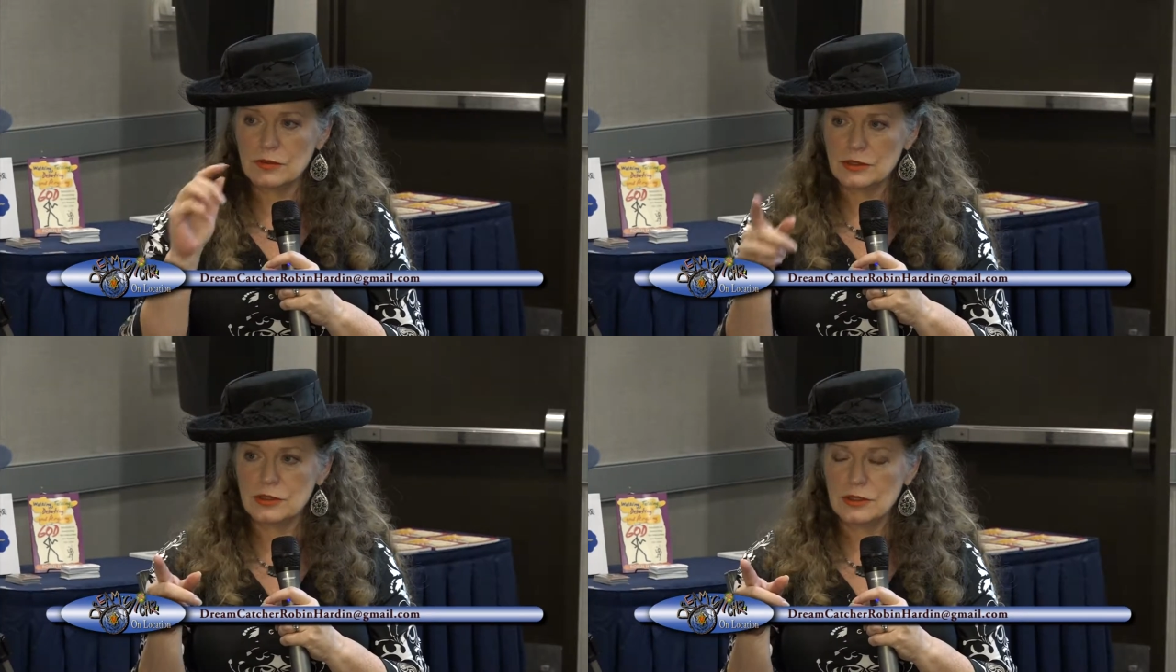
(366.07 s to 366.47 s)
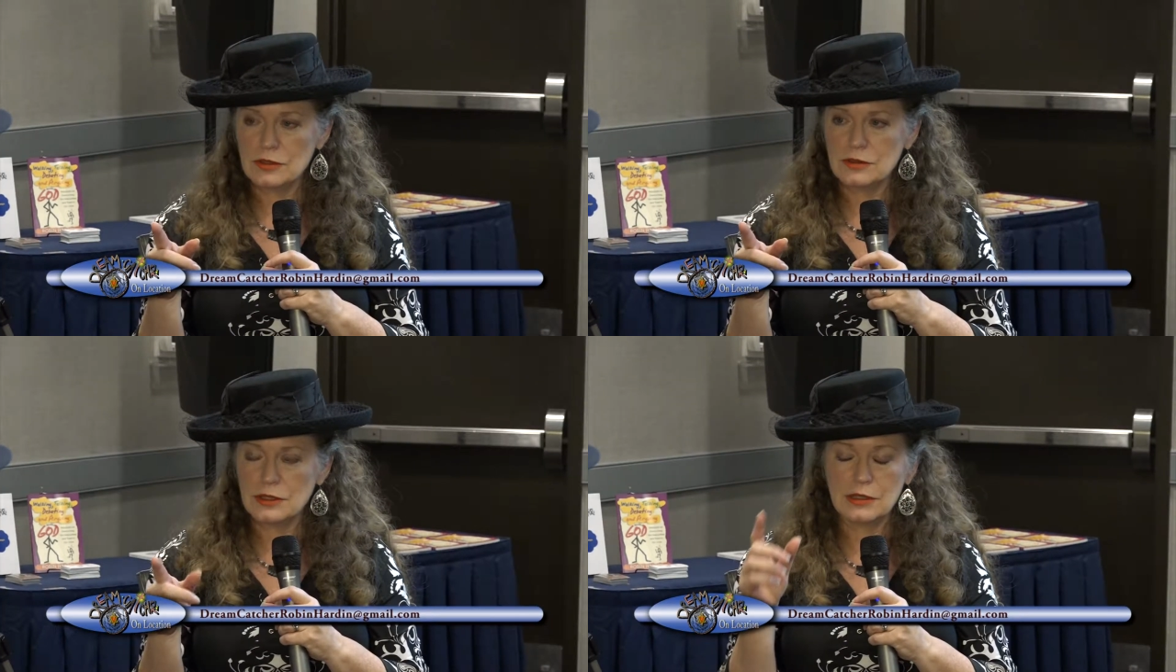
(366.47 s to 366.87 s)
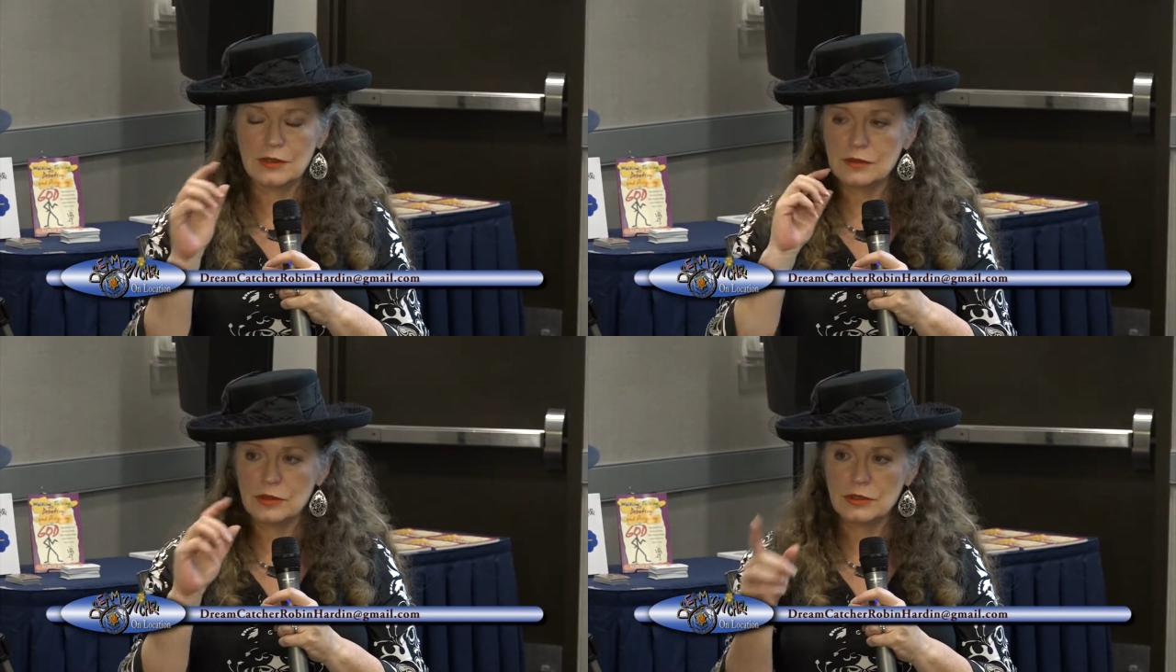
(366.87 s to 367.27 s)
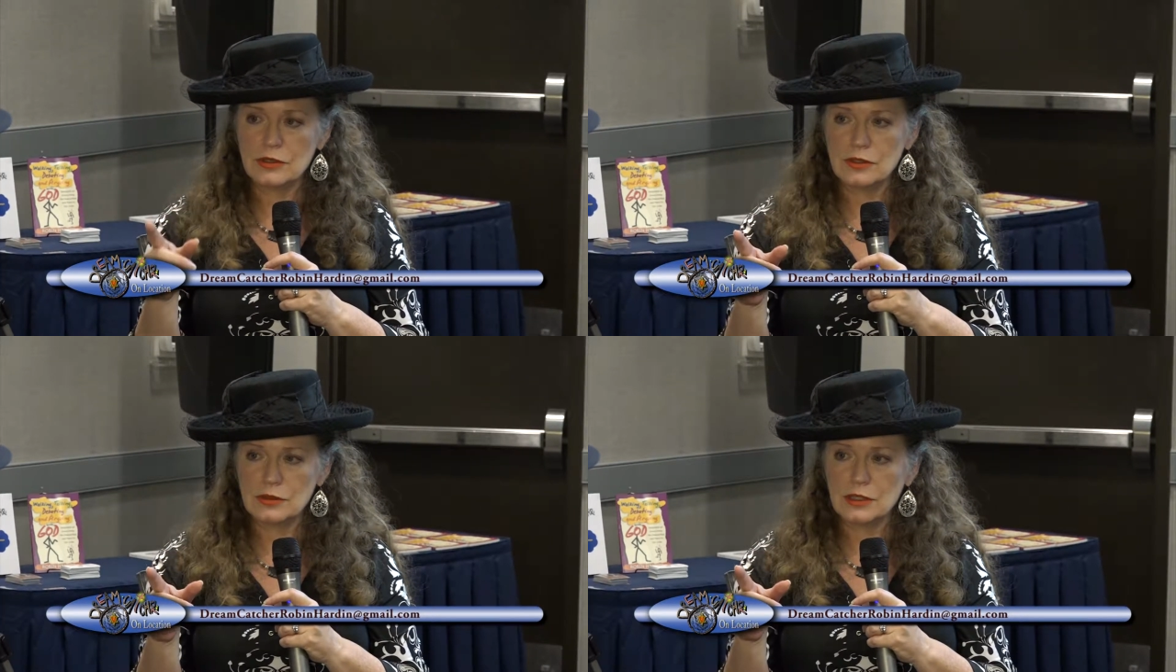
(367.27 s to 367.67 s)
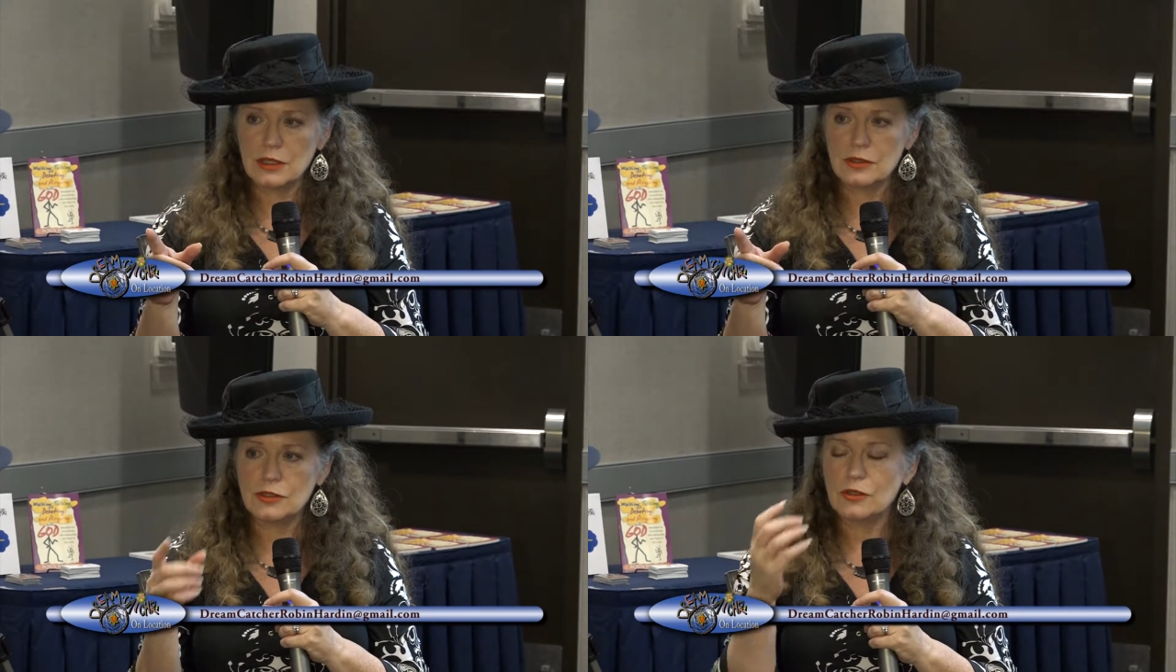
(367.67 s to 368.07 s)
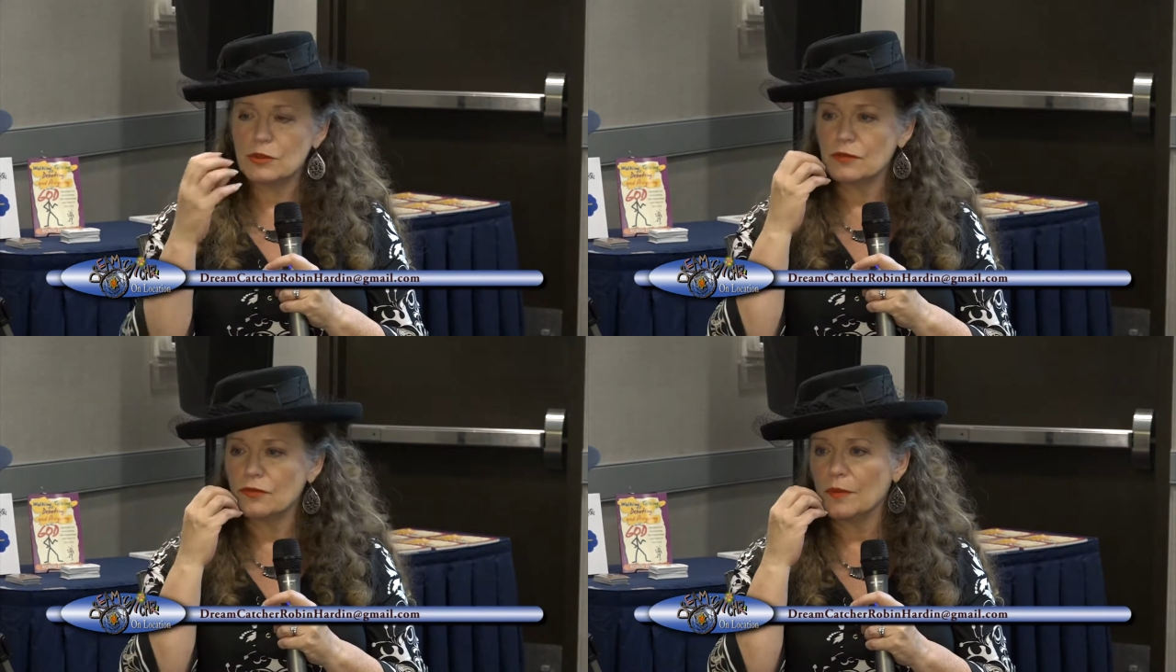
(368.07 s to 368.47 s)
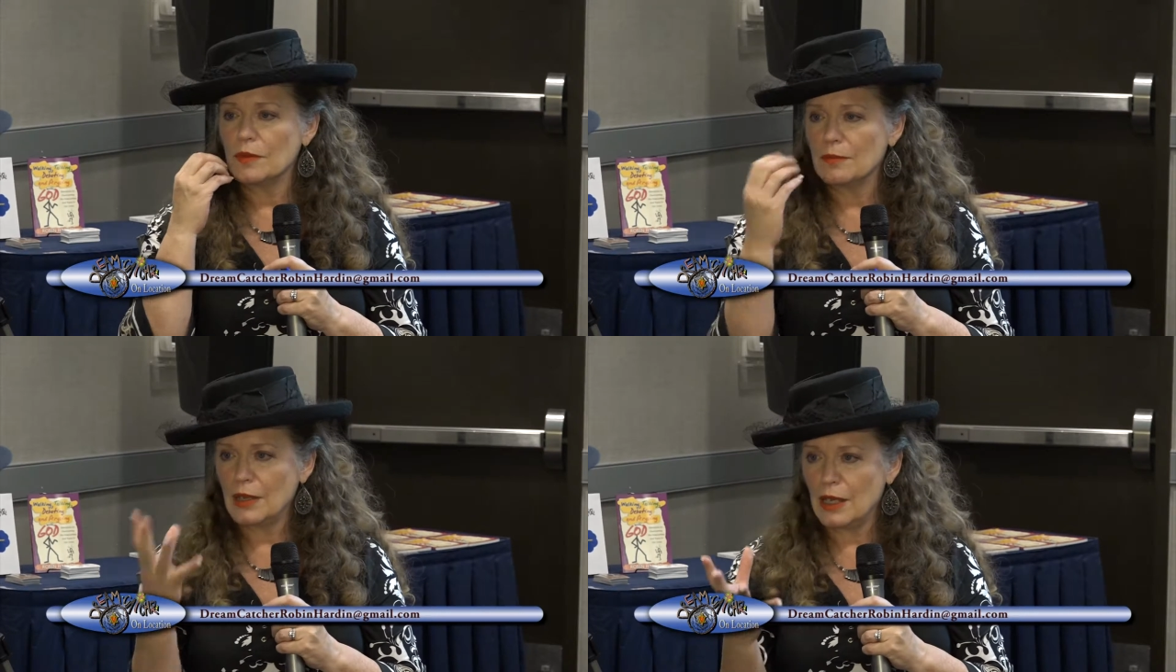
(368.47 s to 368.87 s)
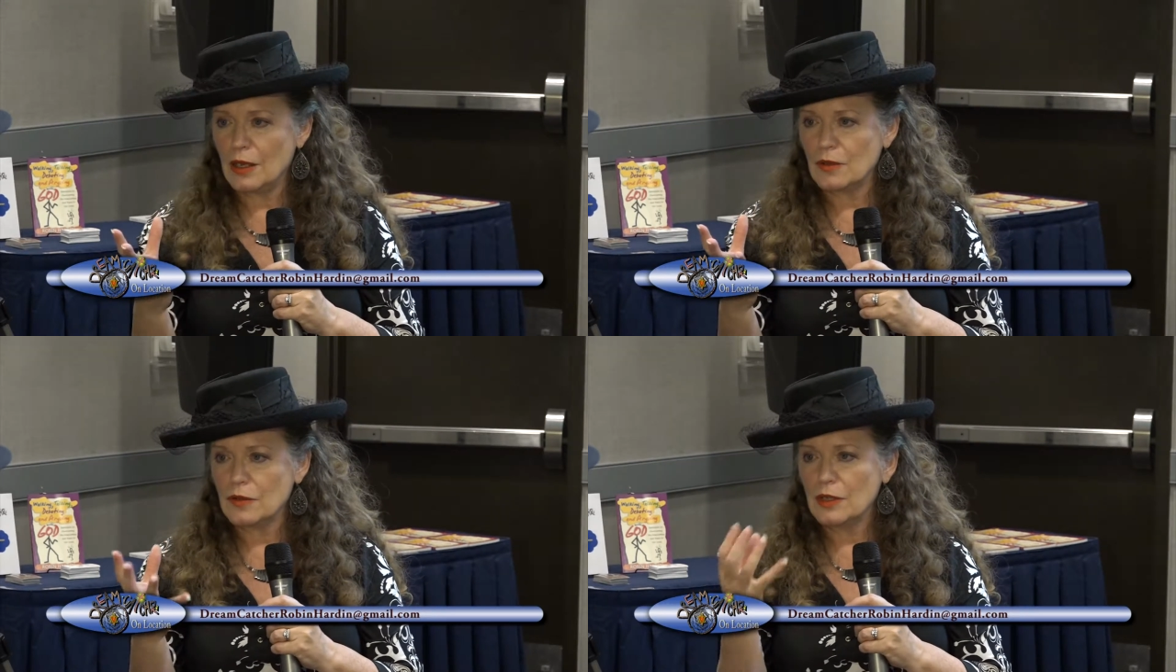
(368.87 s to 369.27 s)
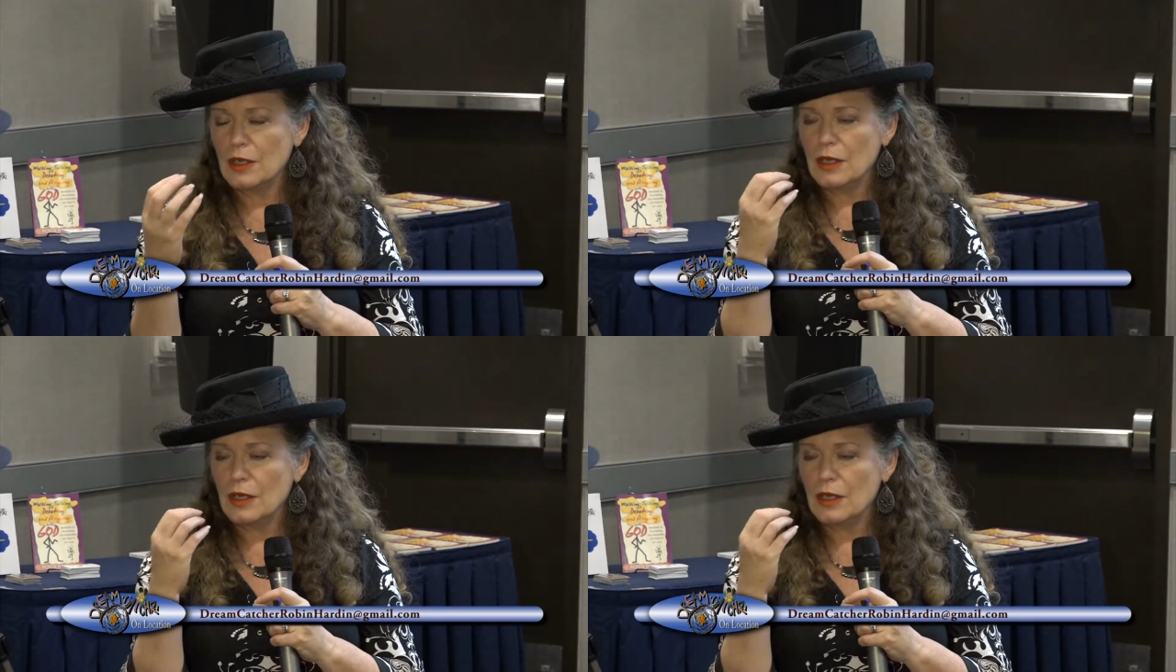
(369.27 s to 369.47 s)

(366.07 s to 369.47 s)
wants to use, the devil wants to use against you, is from the mouth.